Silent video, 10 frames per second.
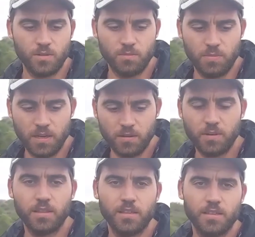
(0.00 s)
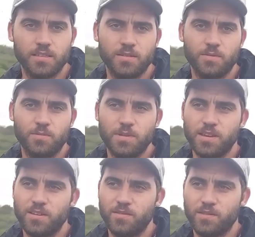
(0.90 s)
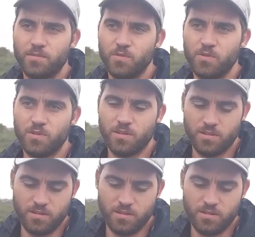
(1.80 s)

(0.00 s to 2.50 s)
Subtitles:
or a bigger one than this, and we'll be over the moon.